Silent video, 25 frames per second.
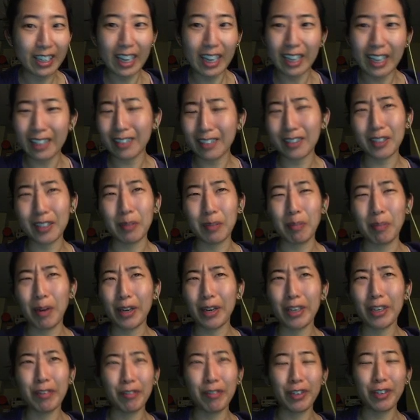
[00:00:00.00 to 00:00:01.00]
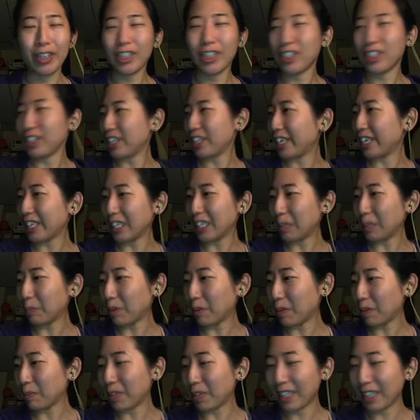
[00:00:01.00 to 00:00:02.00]
yeah, there's a market for EGA clip
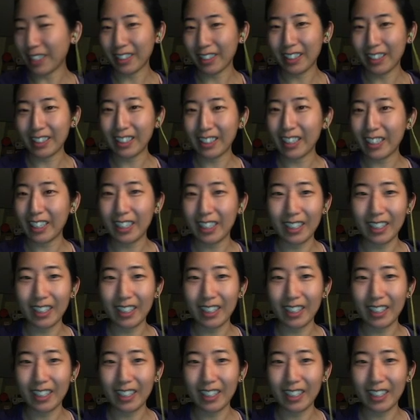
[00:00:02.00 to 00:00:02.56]
art back in the day,